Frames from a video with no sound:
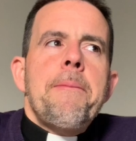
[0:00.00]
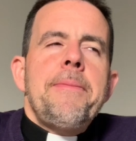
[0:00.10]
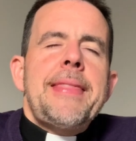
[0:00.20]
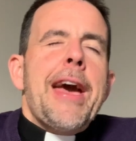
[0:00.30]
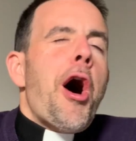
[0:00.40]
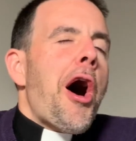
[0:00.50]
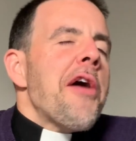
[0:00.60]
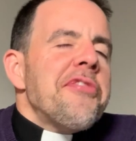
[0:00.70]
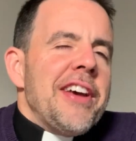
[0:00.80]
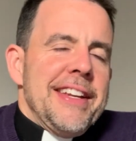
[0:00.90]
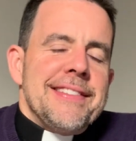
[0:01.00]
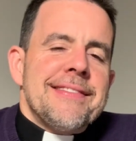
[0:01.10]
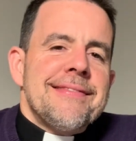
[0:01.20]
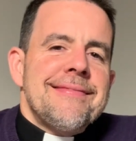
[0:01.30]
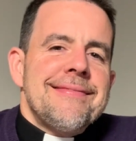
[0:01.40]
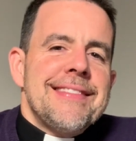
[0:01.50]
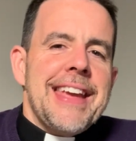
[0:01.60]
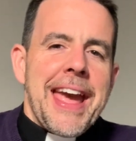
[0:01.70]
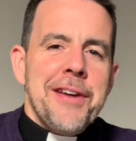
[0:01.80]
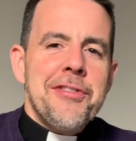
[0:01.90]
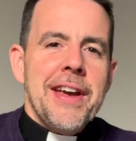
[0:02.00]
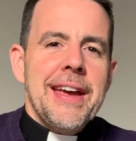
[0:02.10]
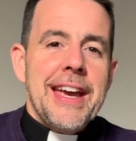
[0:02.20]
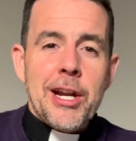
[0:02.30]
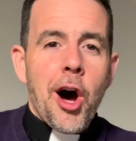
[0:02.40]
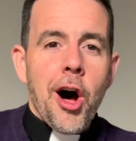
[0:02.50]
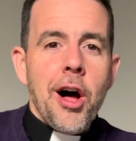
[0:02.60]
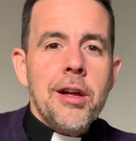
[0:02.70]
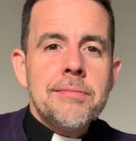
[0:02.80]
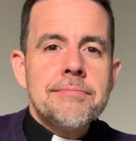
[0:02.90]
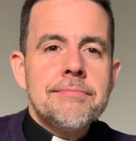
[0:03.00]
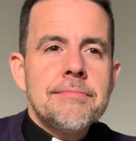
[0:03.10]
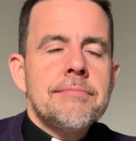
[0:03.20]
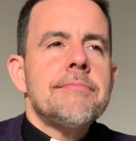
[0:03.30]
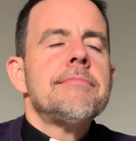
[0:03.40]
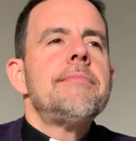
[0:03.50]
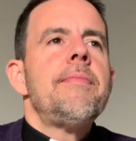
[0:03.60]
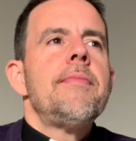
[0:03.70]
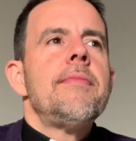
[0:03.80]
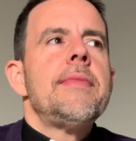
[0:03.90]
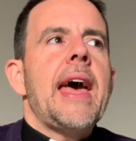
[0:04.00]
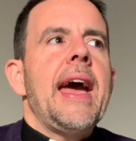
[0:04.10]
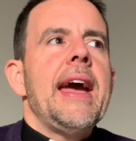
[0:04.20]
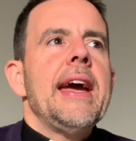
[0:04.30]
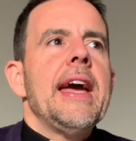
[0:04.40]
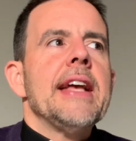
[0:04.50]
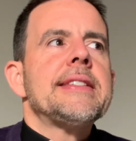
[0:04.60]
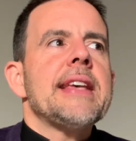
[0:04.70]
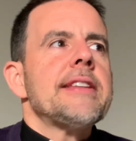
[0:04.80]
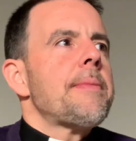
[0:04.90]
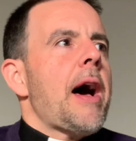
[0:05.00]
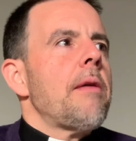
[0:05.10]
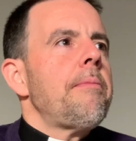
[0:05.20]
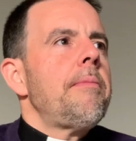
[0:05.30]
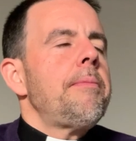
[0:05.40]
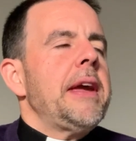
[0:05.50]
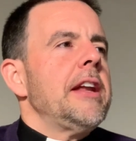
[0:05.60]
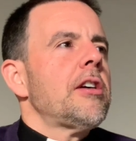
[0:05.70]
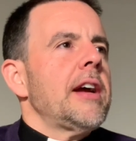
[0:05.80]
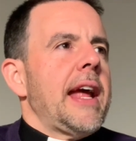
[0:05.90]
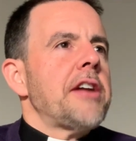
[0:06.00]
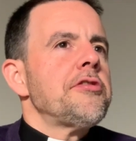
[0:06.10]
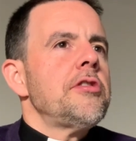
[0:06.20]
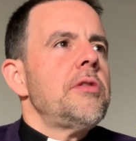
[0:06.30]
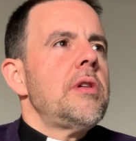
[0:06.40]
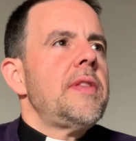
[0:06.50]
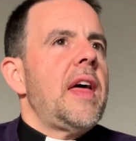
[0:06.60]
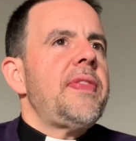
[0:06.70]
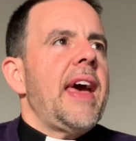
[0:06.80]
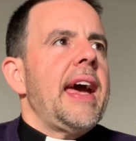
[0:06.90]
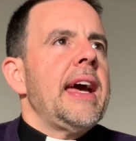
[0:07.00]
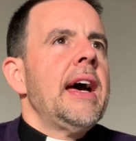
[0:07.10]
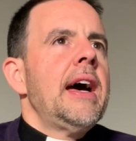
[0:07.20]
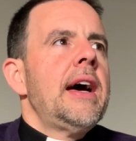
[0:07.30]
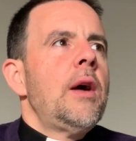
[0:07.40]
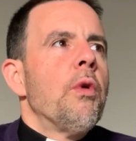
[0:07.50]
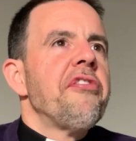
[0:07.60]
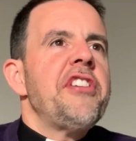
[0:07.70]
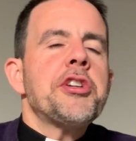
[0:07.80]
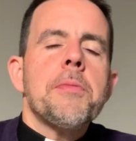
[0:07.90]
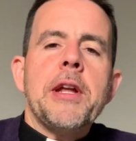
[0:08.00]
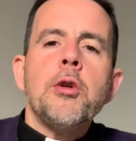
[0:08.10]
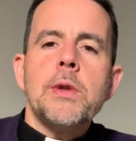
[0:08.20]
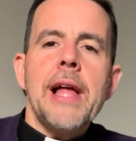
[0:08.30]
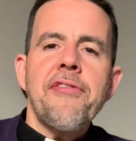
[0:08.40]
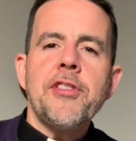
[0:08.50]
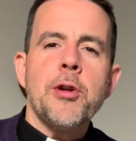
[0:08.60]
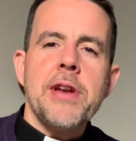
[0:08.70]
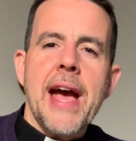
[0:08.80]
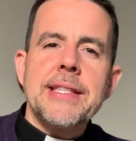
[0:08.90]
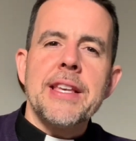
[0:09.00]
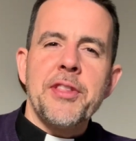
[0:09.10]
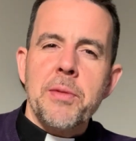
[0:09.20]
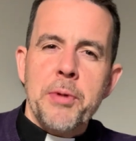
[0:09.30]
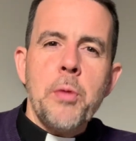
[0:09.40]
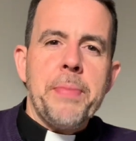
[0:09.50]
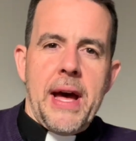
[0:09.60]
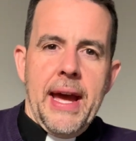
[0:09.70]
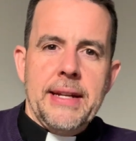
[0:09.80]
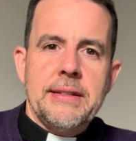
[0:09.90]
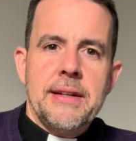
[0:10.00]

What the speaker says: they often gave it all. It says about Peter and Andrew that they were fishermen who left their nets and their boat behind.